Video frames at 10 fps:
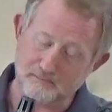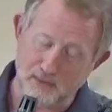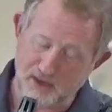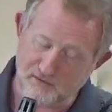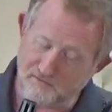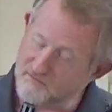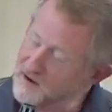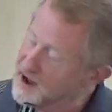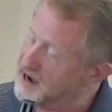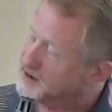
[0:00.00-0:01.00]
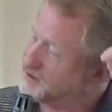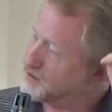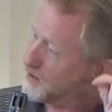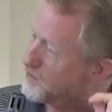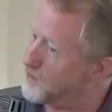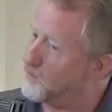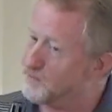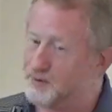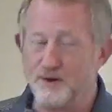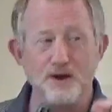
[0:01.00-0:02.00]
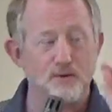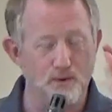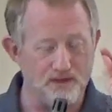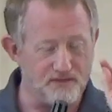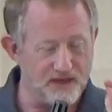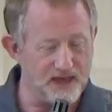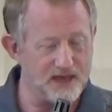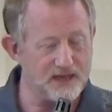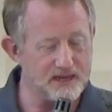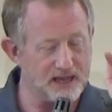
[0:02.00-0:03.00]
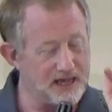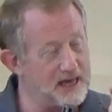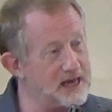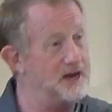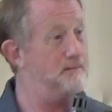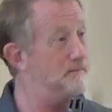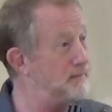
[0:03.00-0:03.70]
May you find the hope within him